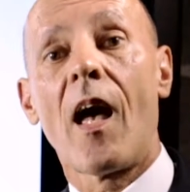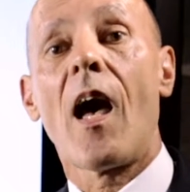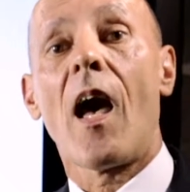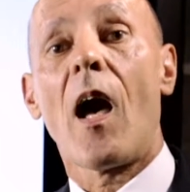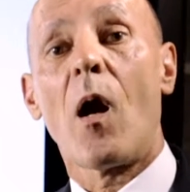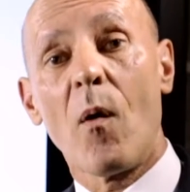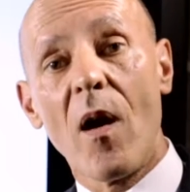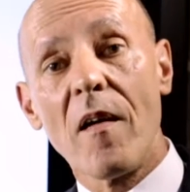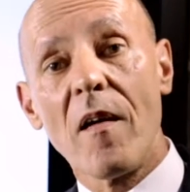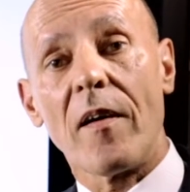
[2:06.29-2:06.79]

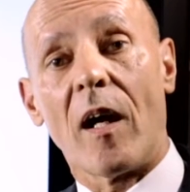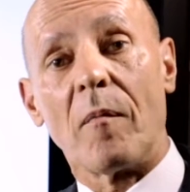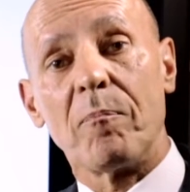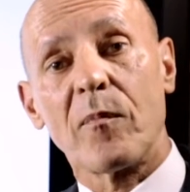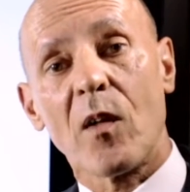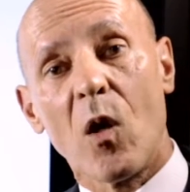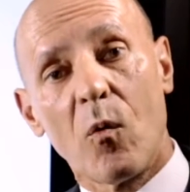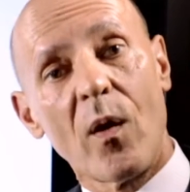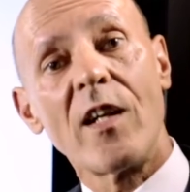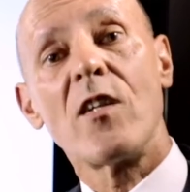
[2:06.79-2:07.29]
However,
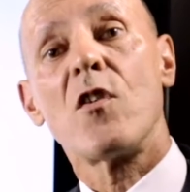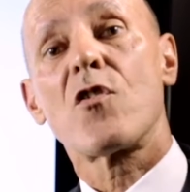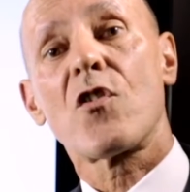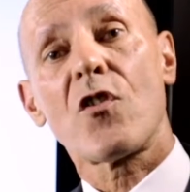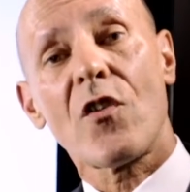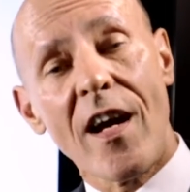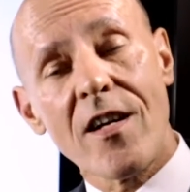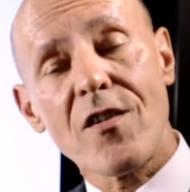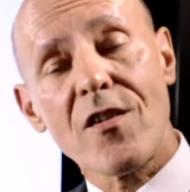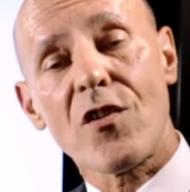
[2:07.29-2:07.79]
when you
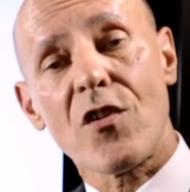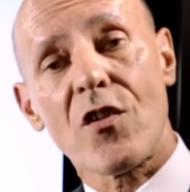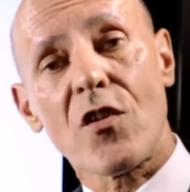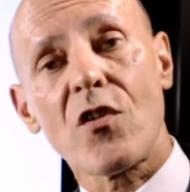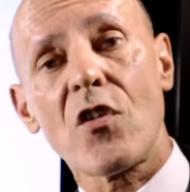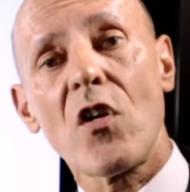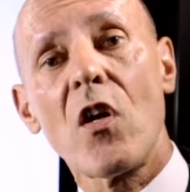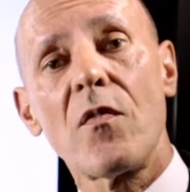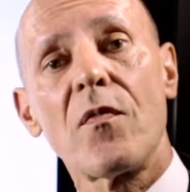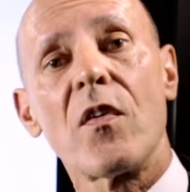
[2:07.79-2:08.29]
scratch the
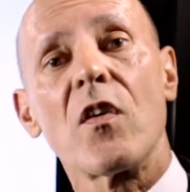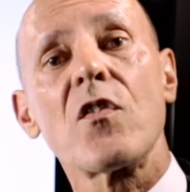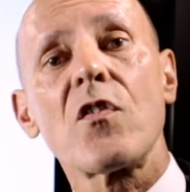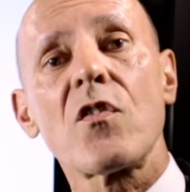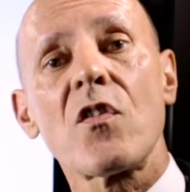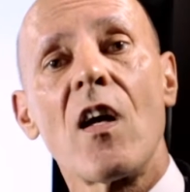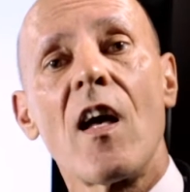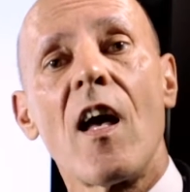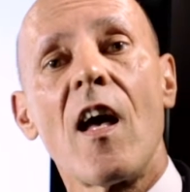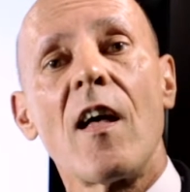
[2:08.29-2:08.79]

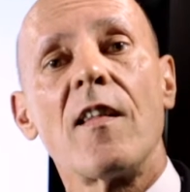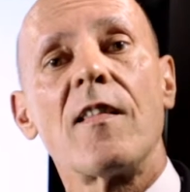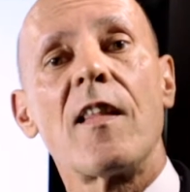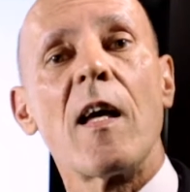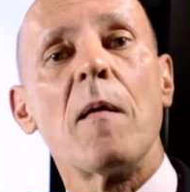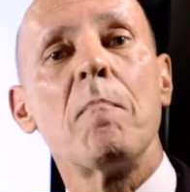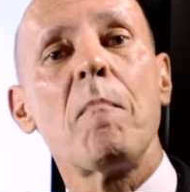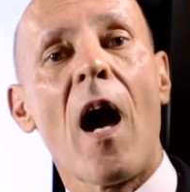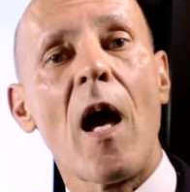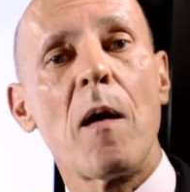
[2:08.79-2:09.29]
surface,
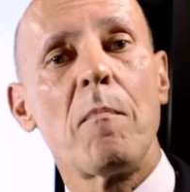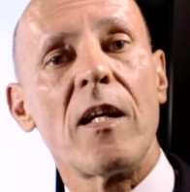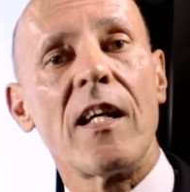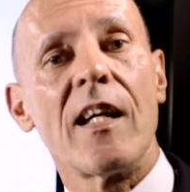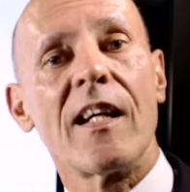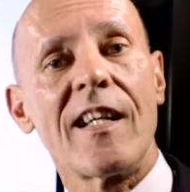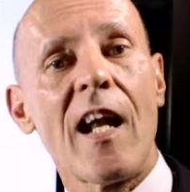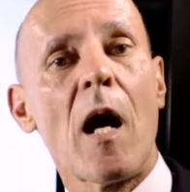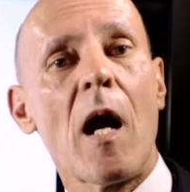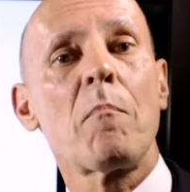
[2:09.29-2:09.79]
there may be
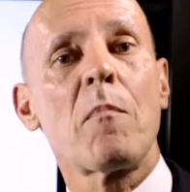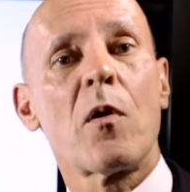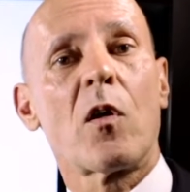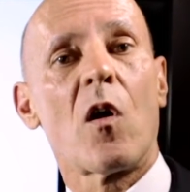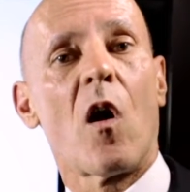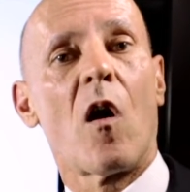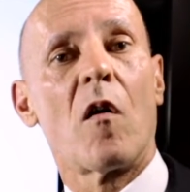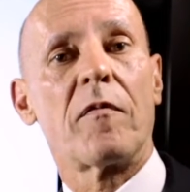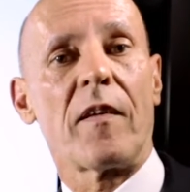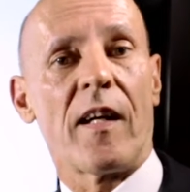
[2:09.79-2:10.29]
a number
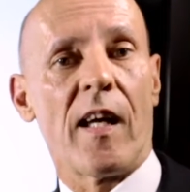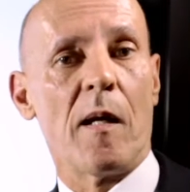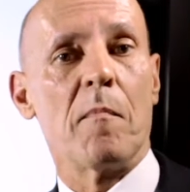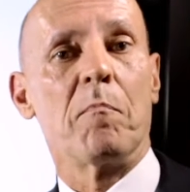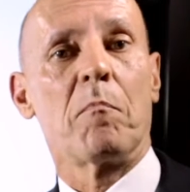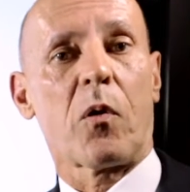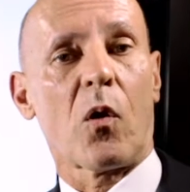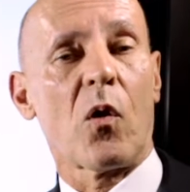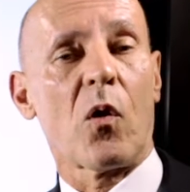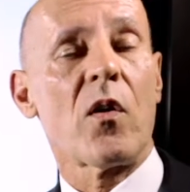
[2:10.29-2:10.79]
of
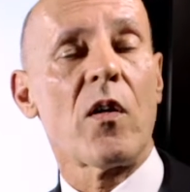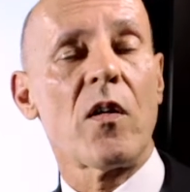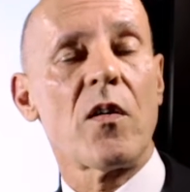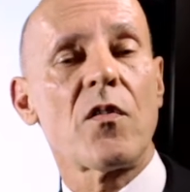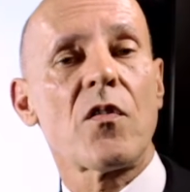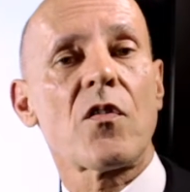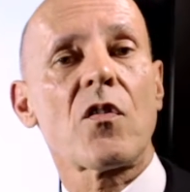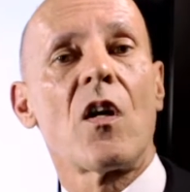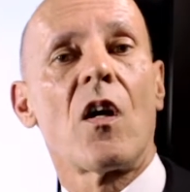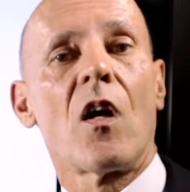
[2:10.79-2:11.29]

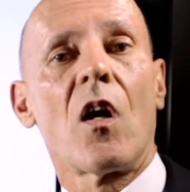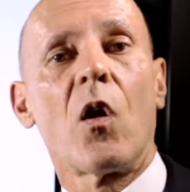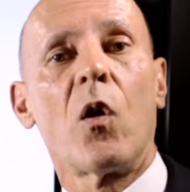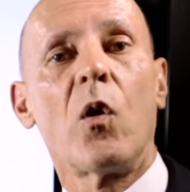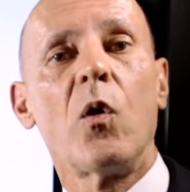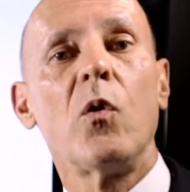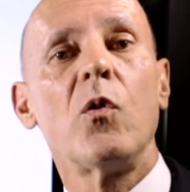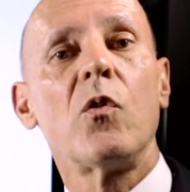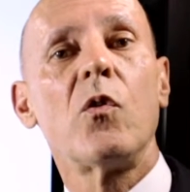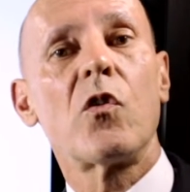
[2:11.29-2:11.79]
employers
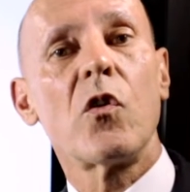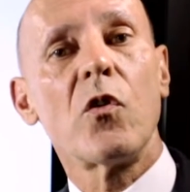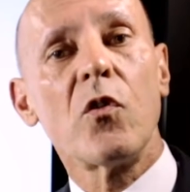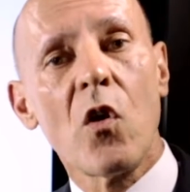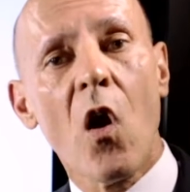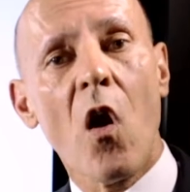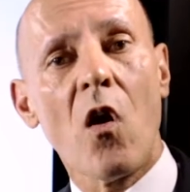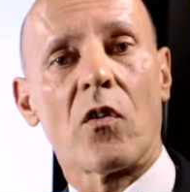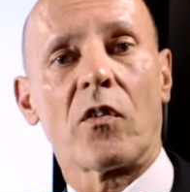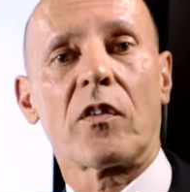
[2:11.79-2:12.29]
who do
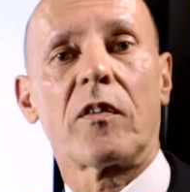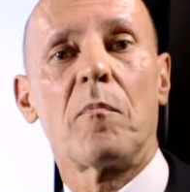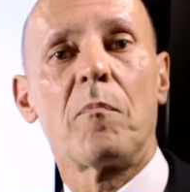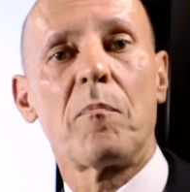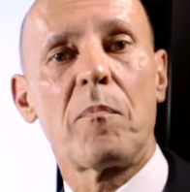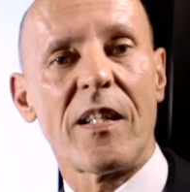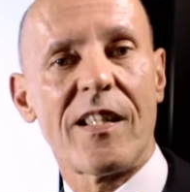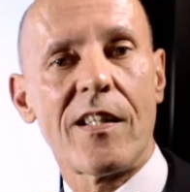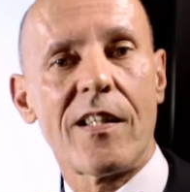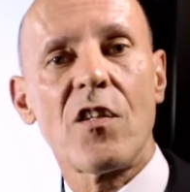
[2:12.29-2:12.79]
not
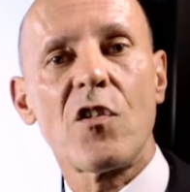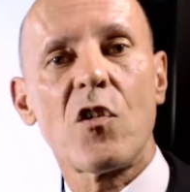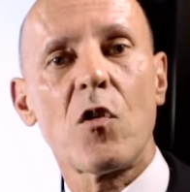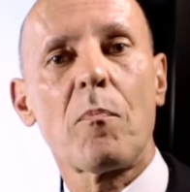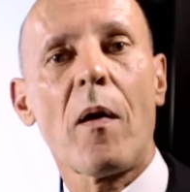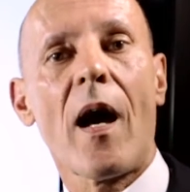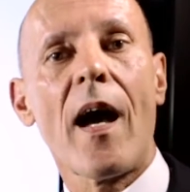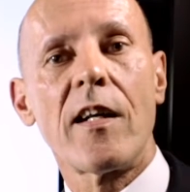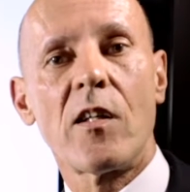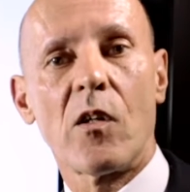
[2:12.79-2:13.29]

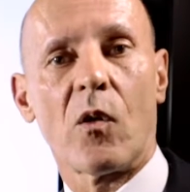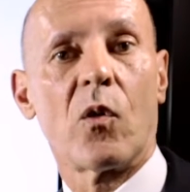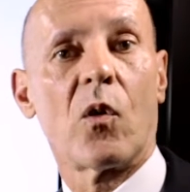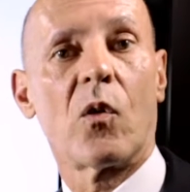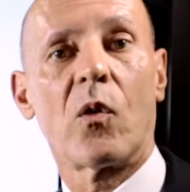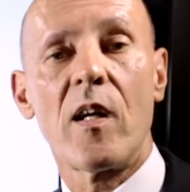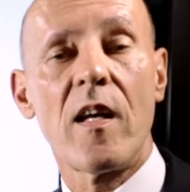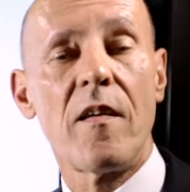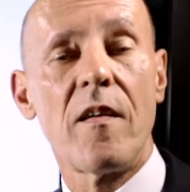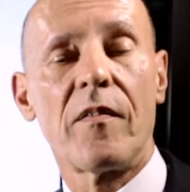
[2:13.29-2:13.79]
participate
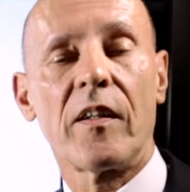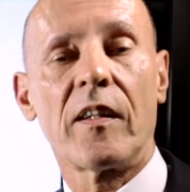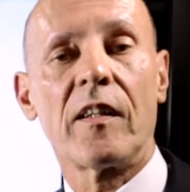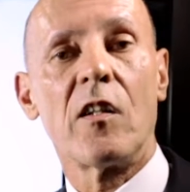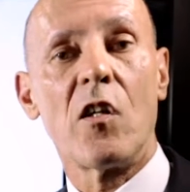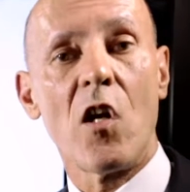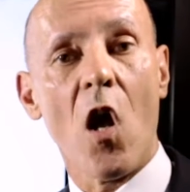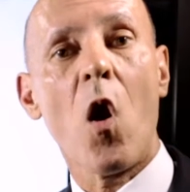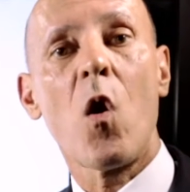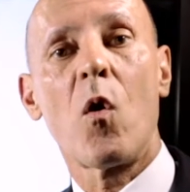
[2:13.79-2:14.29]
or
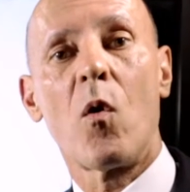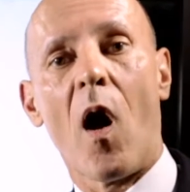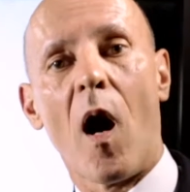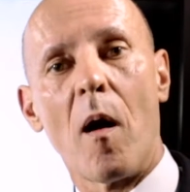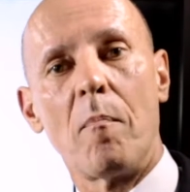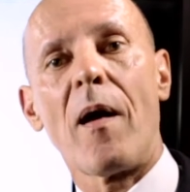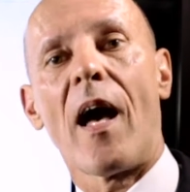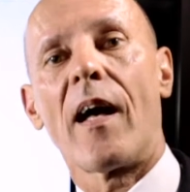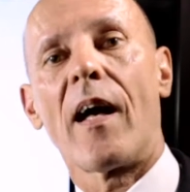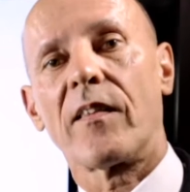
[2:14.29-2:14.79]
even know
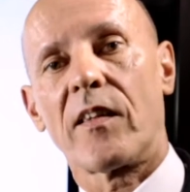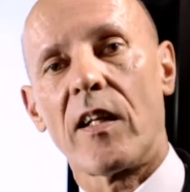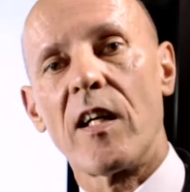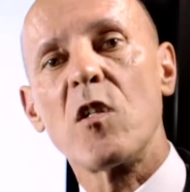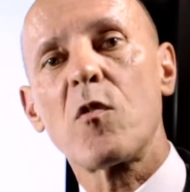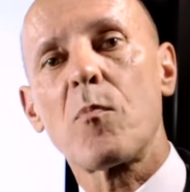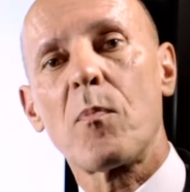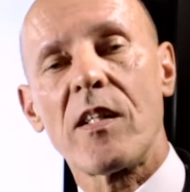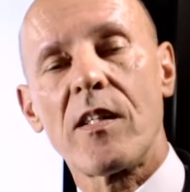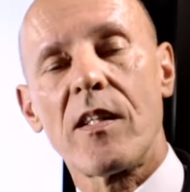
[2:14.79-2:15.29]
about
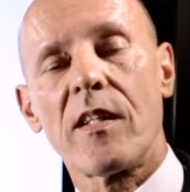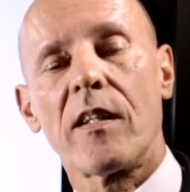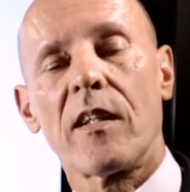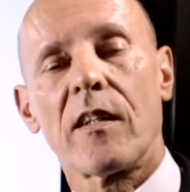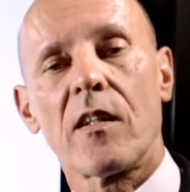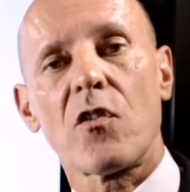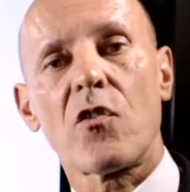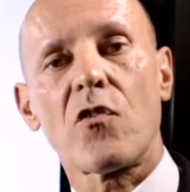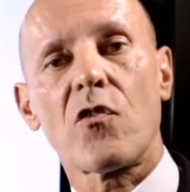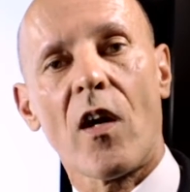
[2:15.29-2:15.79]
these
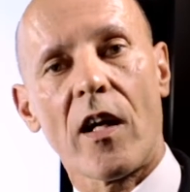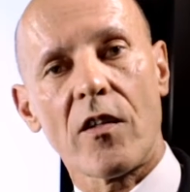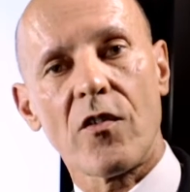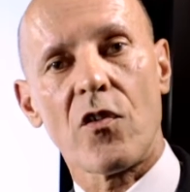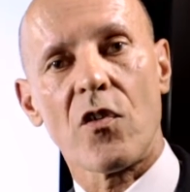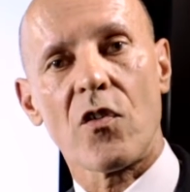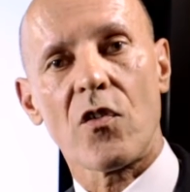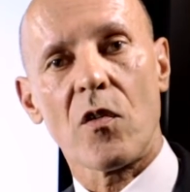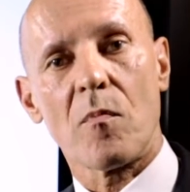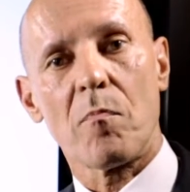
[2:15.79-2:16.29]
particular
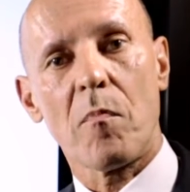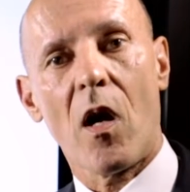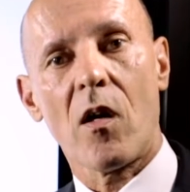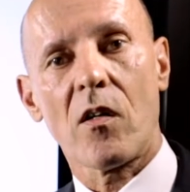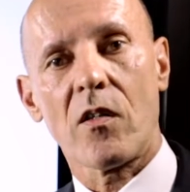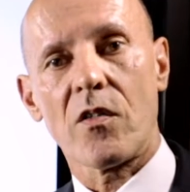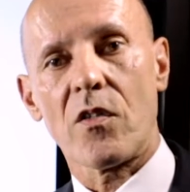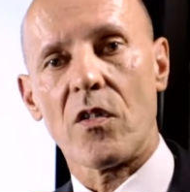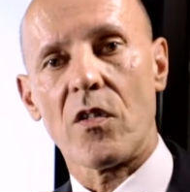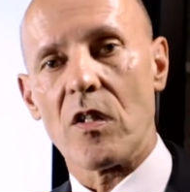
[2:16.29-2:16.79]
structures and
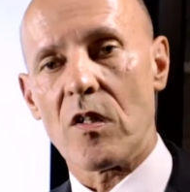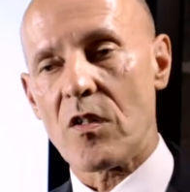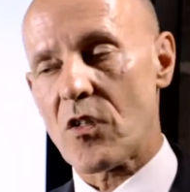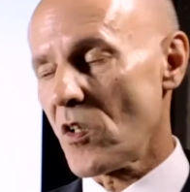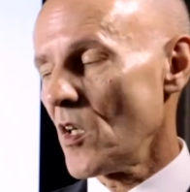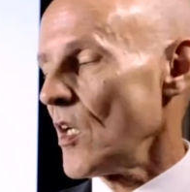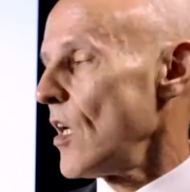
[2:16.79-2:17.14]
policies.